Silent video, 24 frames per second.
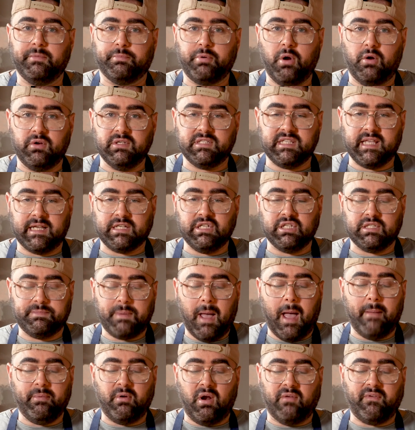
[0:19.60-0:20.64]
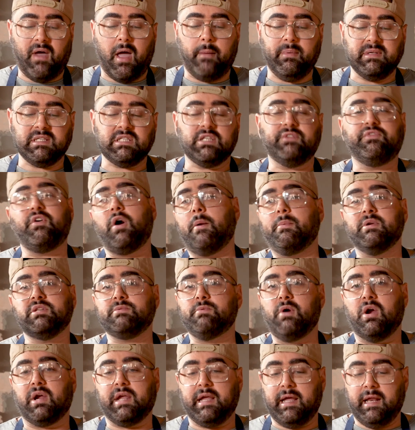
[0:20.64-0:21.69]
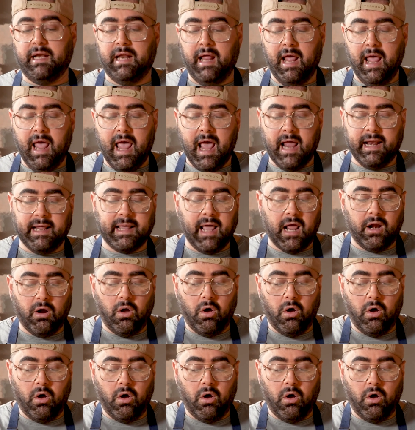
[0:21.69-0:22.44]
produce section is popping off. I went to the farmer's market, and I got